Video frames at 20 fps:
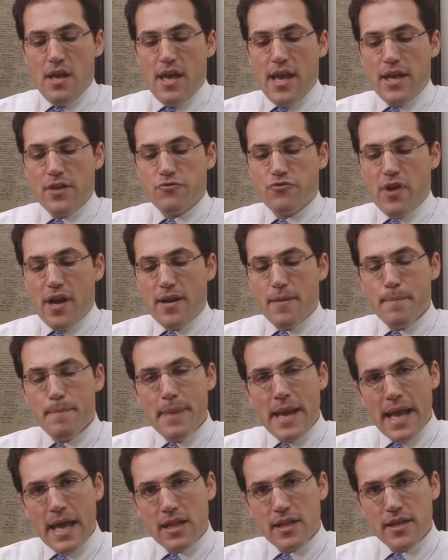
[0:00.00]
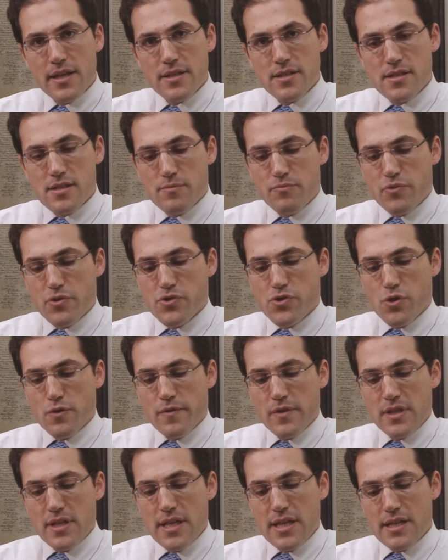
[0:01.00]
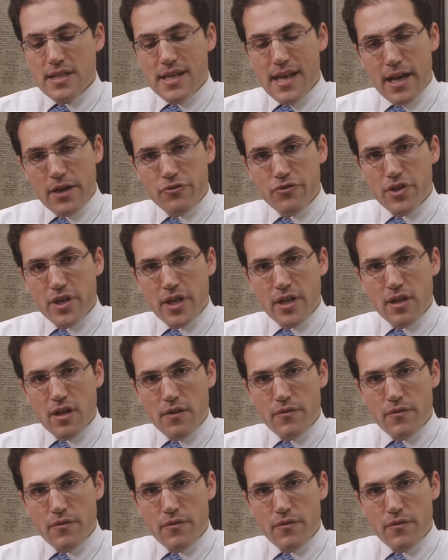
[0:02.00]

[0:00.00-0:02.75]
and try to balance preserving the integrity